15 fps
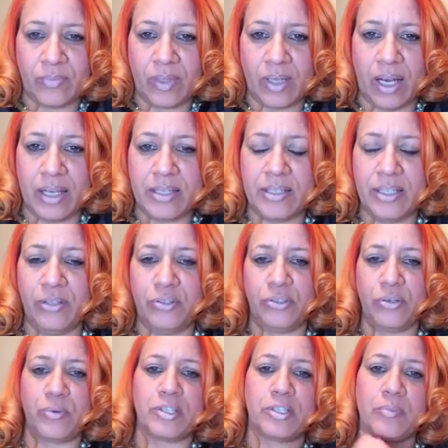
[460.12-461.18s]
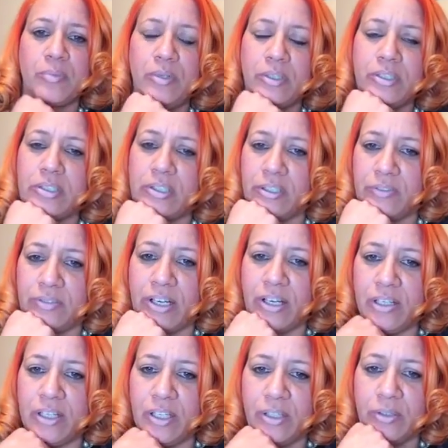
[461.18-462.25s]
I see you doing some good stuff
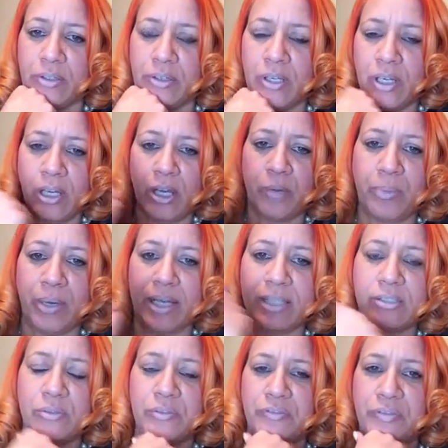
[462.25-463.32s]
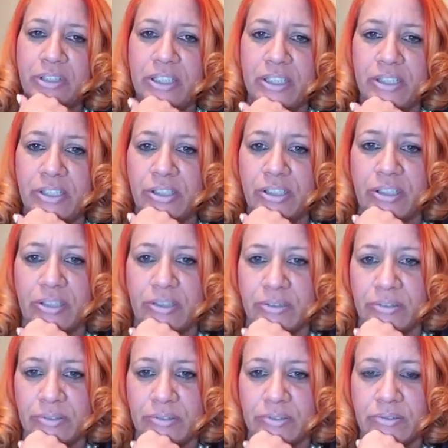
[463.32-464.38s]
down there, Apostle Felicia.
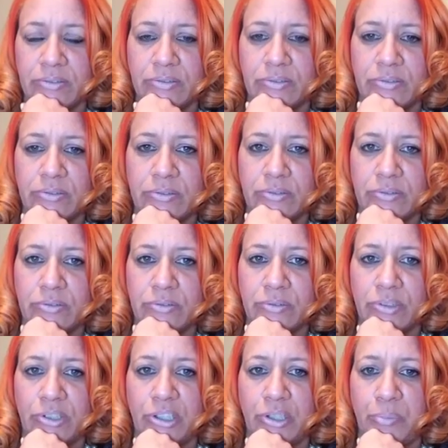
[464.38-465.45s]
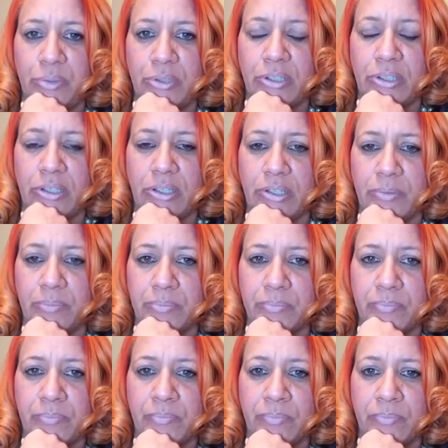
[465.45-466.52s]
Keep it up.
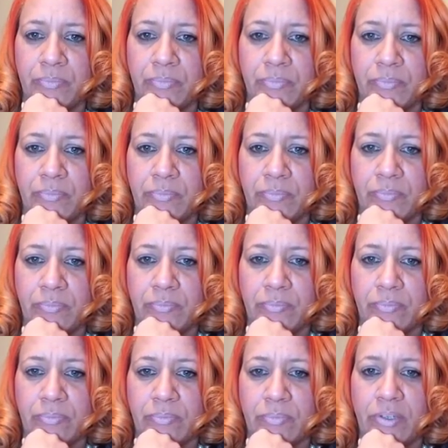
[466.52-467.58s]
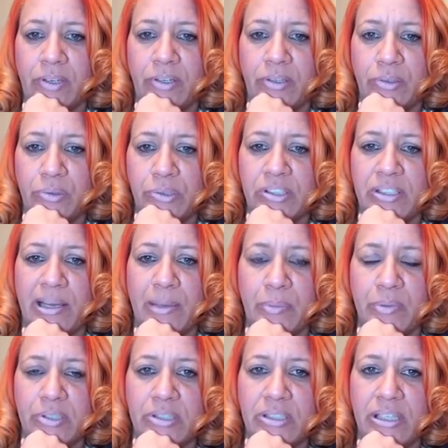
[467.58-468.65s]
Ain't no
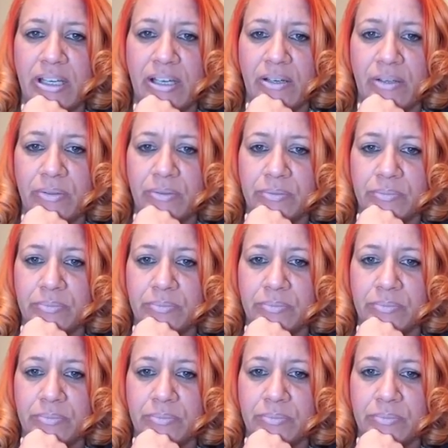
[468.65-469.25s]
stopping us now.